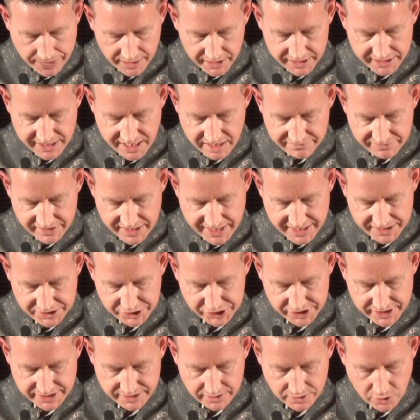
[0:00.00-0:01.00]
in
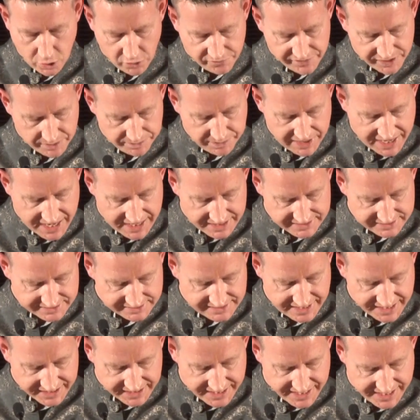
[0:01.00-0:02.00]
aviation over the
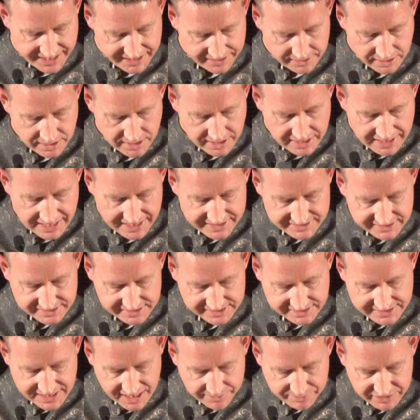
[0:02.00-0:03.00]
past decade has
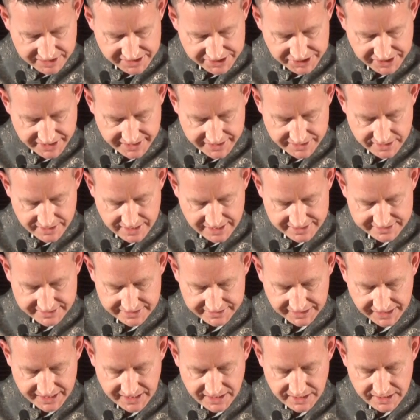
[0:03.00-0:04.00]
established it as
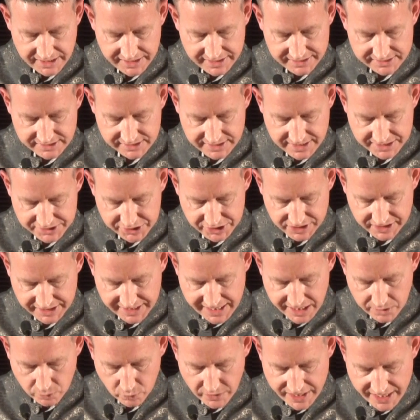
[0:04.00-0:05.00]
a key international
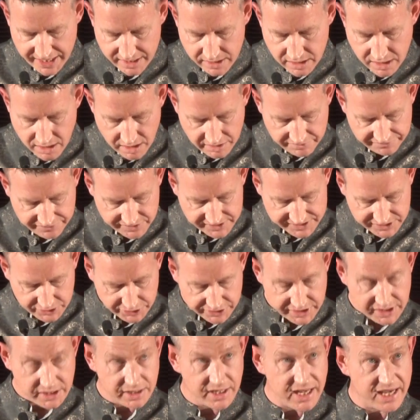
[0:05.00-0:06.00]
gateway for
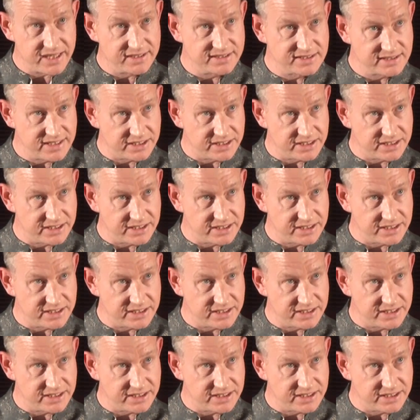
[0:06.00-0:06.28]
southern and